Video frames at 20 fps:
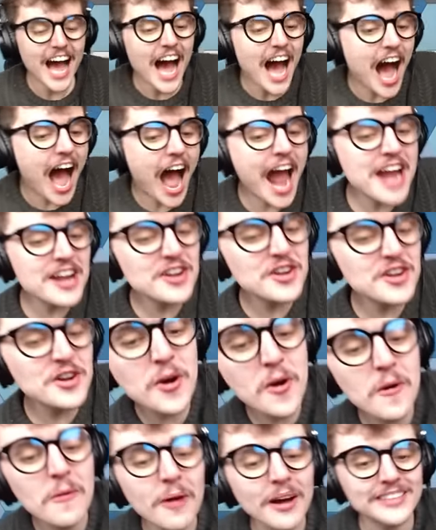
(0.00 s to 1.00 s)
I
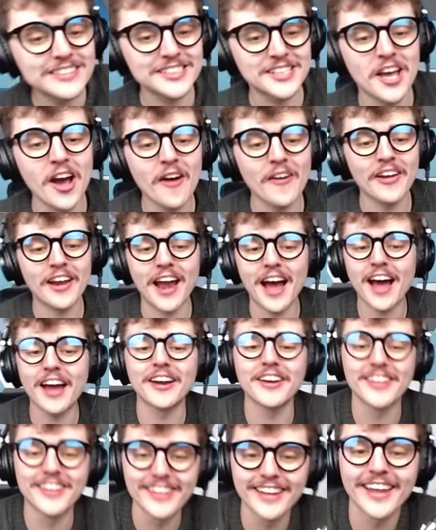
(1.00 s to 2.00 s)
knew what's going on
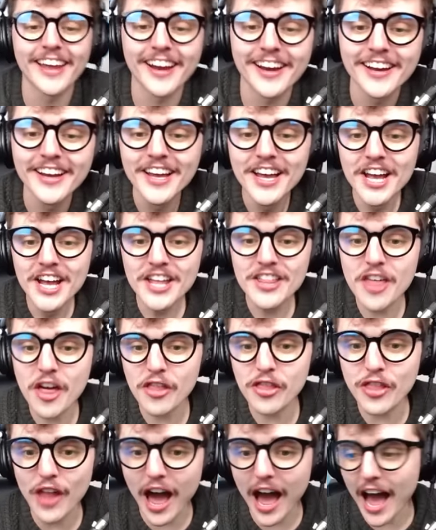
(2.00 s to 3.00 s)
in there. The
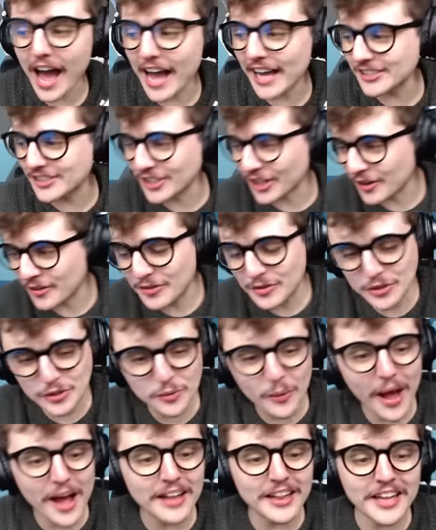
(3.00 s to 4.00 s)
thighs are
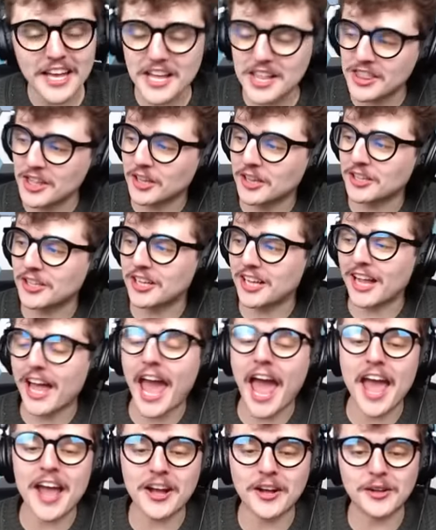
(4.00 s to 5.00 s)
swelling, the
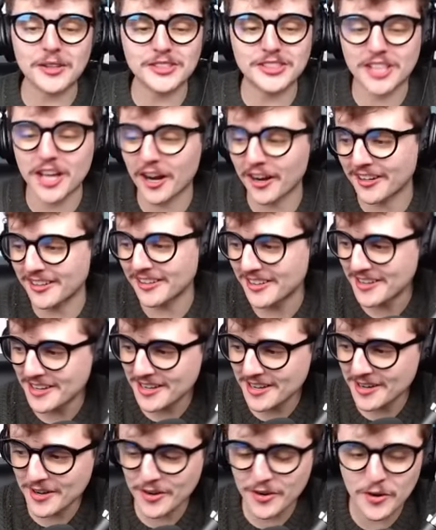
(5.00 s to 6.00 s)
ankles are
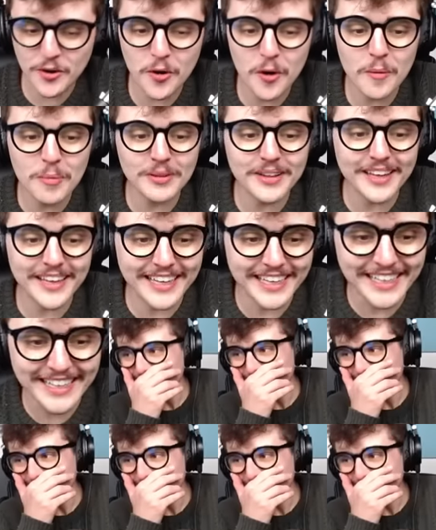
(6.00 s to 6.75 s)
Gooblin?